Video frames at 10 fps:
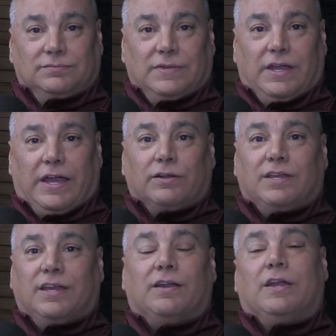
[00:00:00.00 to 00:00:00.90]
I don't
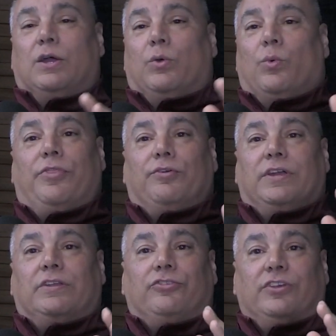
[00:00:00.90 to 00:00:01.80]
care whether
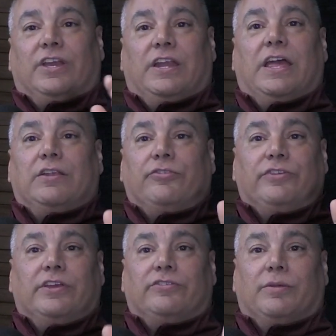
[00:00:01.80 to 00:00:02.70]
it's CNN,
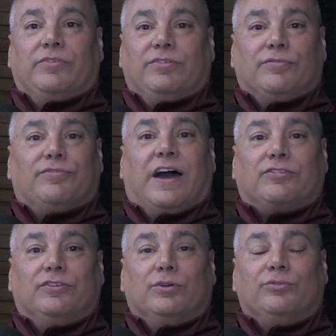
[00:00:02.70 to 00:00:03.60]
CSNBC, Fox
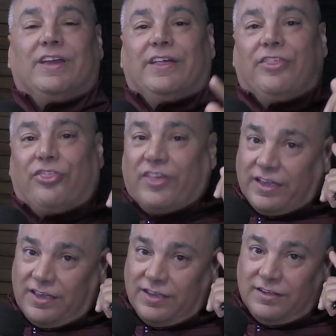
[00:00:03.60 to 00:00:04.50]
News.
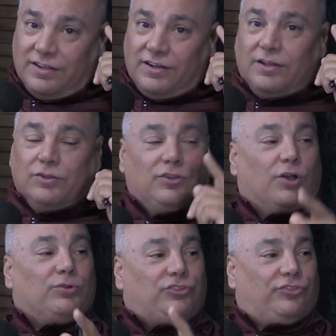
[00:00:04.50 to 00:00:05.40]
Think.
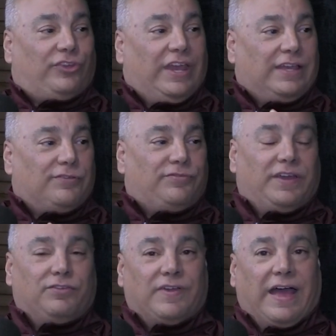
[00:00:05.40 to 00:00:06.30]
Don't just take it
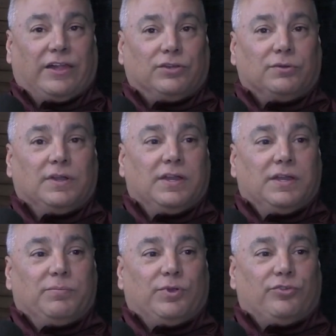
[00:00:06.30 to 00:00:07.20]
face value,
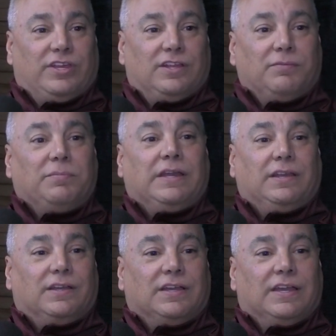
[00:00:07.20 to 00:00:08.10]
because here the
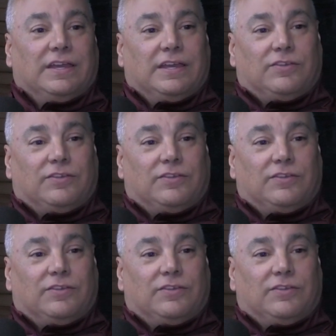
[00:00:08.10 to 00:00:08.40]
media is